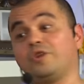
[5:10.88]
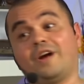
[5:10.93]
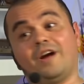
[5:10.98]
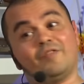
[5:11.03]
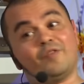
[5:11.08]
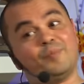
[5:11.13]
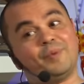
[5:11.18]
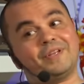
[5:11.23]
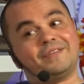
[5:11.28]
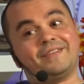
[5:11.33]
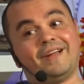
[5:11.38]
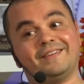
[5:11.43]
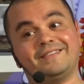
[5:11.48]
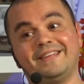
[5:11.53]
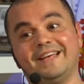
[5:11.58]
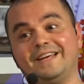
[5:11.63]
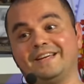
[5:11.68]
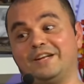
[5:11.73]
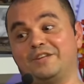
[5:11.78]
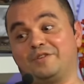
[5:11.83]
government's not
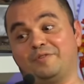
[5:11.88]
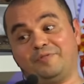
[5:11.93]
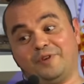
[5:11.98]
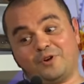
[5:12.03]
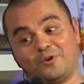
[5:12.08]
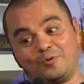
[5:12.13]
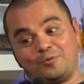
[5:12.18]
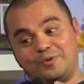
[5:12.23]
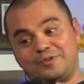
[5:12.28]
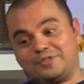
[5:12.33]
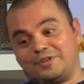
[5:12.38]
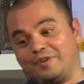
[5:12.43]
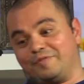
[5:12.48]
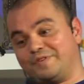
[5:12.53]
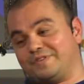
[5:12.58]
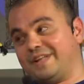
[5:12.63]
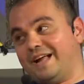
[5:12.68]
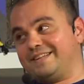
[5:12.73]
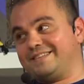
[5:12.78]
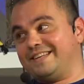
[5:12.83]
digging it. The Federal Reserve is
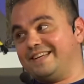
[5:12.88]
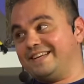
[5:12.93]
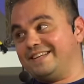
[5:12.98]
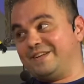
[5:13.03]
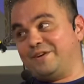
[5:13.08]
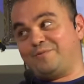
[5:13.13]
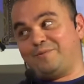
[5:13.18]
not digging it